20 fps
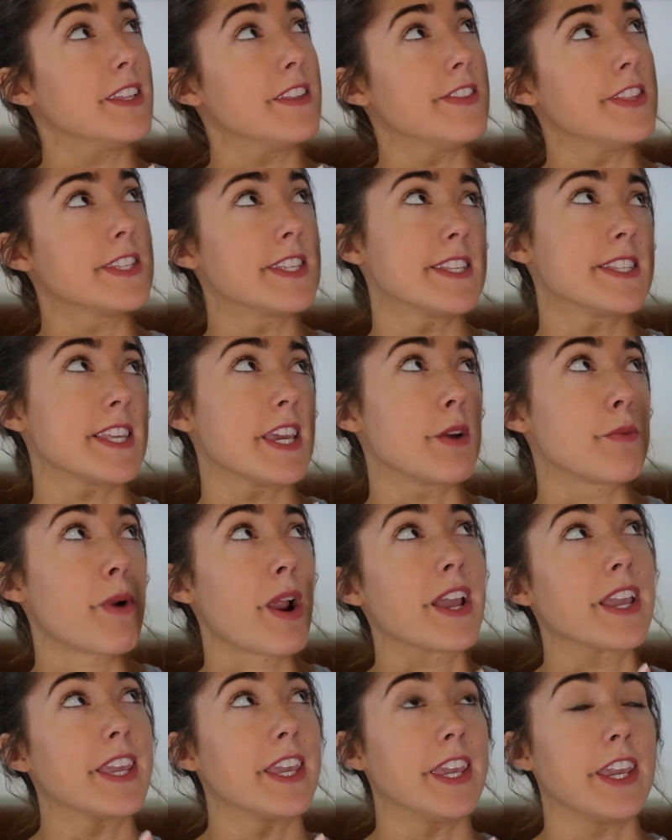this is it
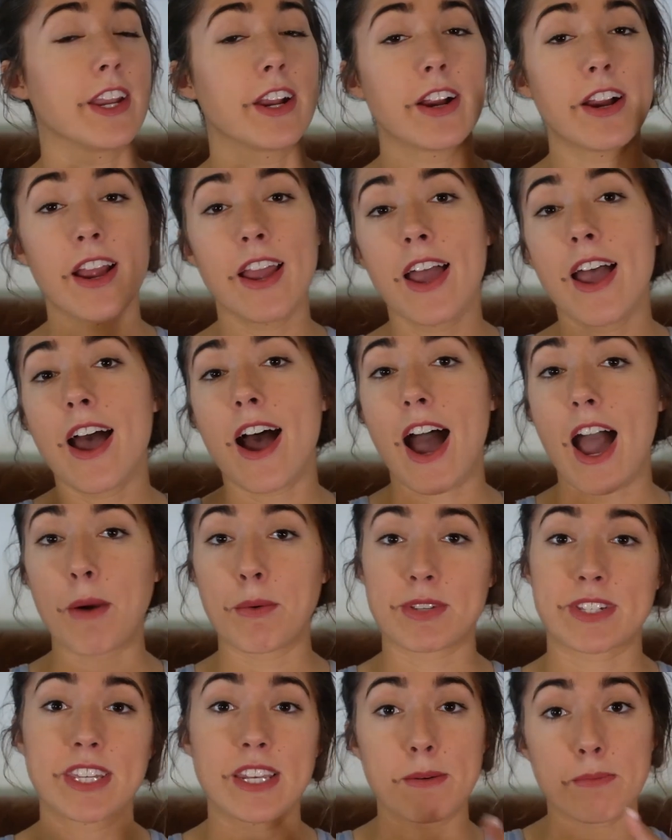right here. I
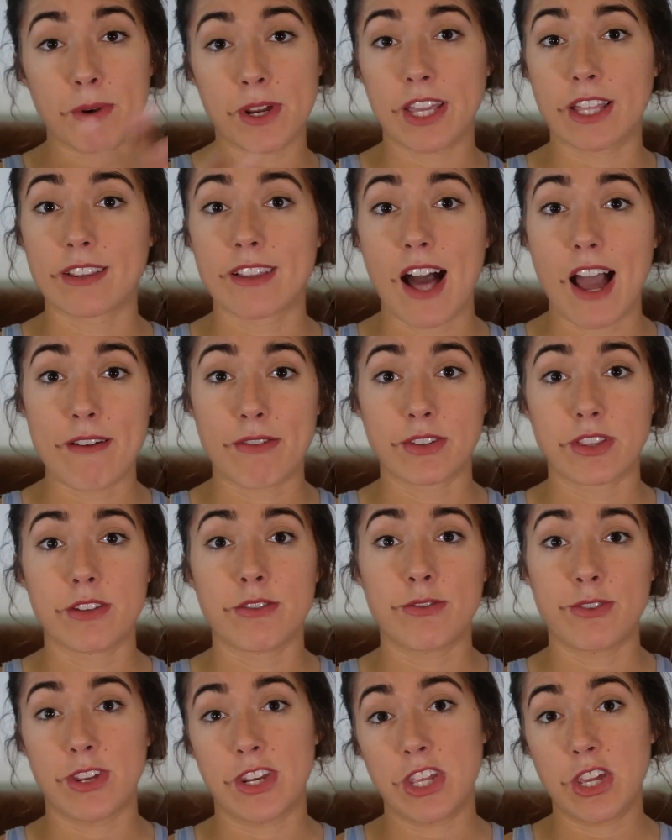was gonna bring it live on the
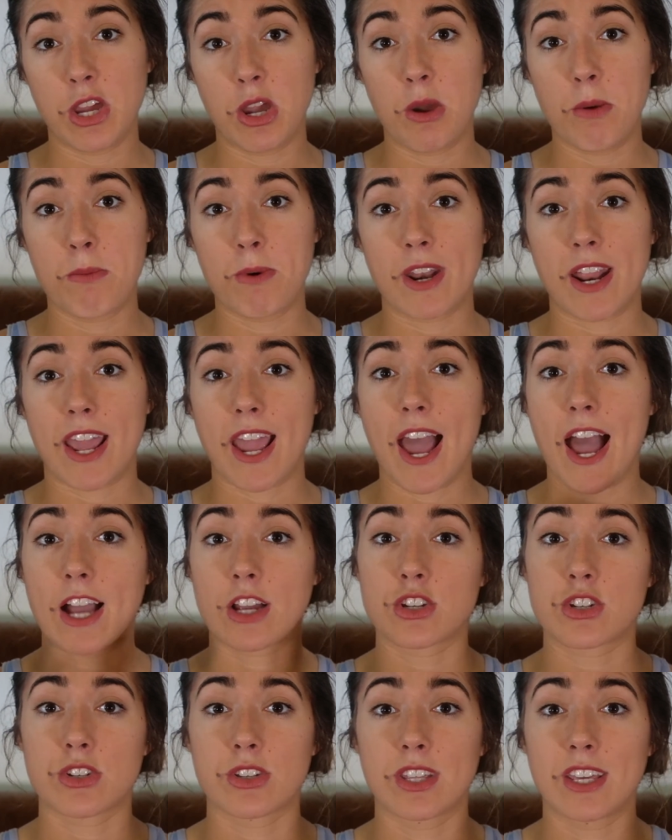video, but I
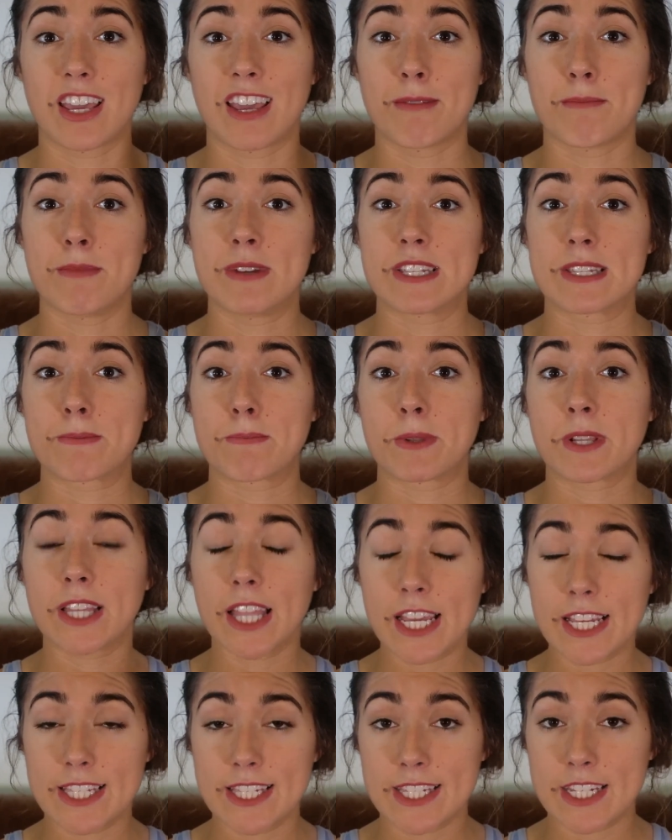actually have
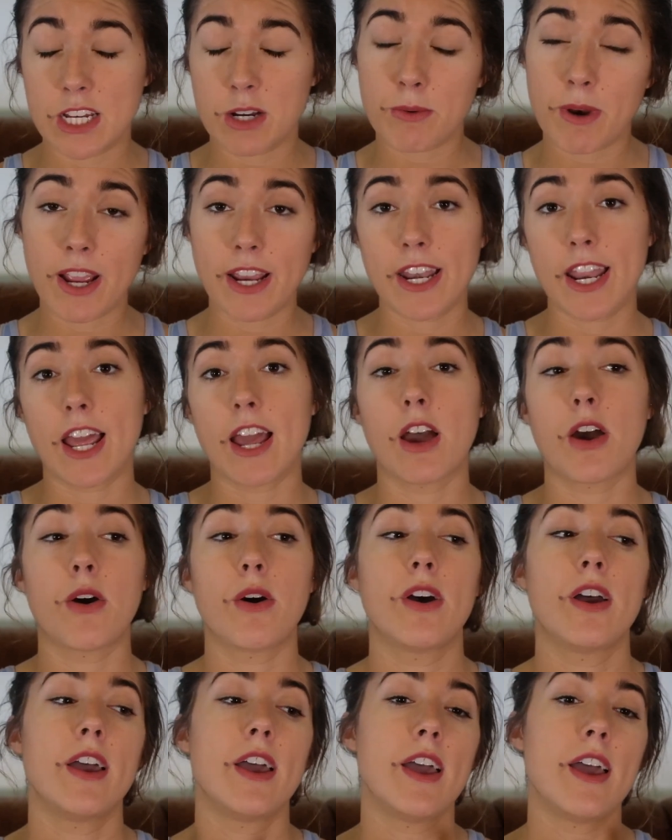misplaced it right
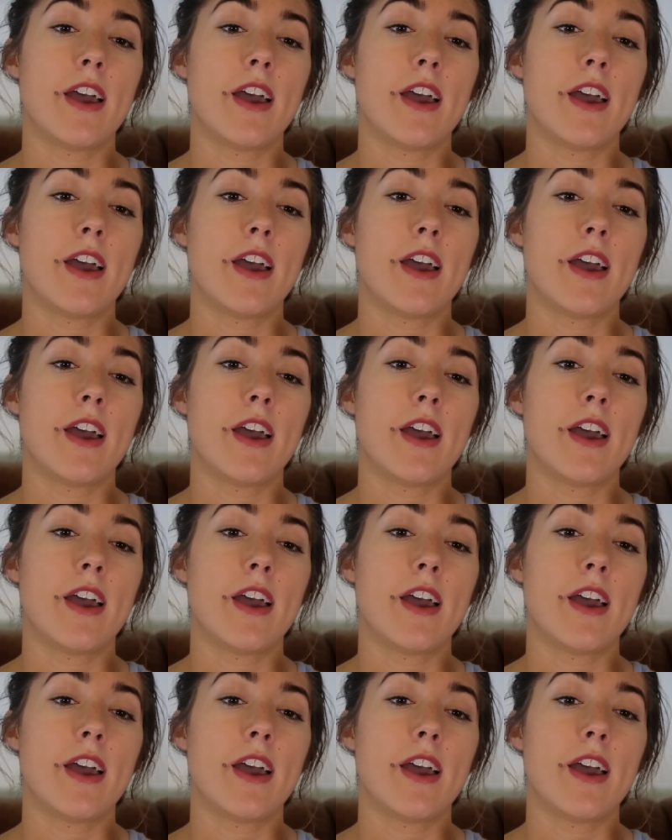now.